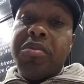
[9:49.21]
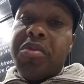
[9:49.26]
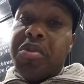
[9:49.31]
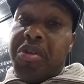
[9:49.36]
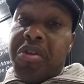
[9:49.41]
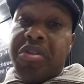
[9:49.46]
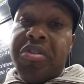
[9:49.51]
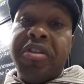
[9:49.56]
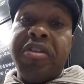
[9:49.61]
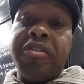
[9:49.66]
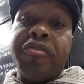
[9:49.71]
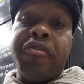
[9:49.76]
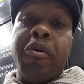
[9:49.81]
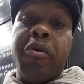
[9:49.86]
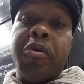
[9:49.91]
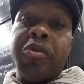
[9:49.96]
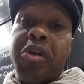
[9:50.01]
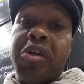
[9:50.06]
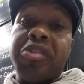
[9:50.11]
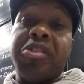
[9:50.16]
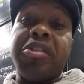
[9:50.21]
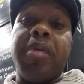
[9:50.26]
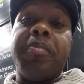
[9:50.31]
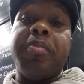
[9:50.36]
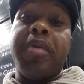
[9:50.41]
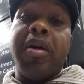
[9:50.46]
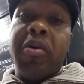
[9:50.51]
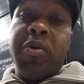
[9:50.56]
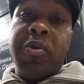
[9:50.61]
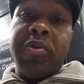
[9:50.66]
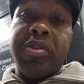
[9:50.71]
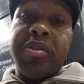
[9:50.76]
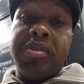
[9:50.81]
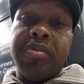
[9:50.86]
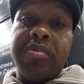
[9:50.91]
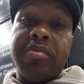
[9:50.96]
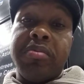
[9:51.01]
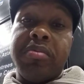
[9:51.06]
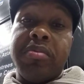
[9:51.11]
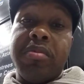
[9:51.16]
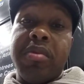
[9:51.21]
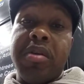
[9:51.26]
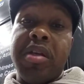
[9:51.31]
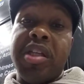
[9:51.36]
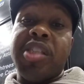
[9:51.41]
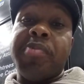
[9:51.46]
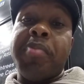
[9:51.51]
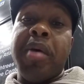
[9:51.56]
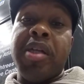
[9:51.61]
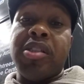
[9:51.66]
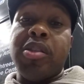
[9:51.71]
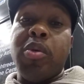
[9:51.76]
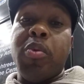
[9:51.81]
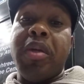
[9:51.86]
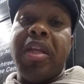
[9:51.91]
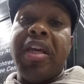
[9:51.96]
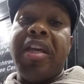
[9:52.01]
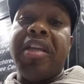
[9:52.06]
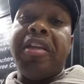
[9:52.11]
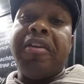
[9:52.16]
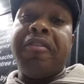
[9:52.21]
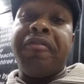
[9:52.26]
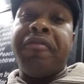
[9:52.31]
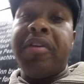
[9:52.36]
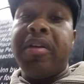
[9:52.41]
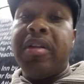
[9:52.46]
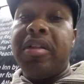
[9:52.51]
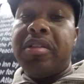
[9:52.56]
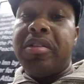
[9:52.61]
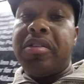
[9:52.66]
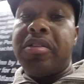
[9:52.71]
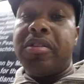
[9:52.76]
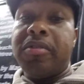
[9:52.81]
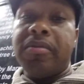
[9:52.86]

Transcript: because Negroes are something else, especially when they in their feelings.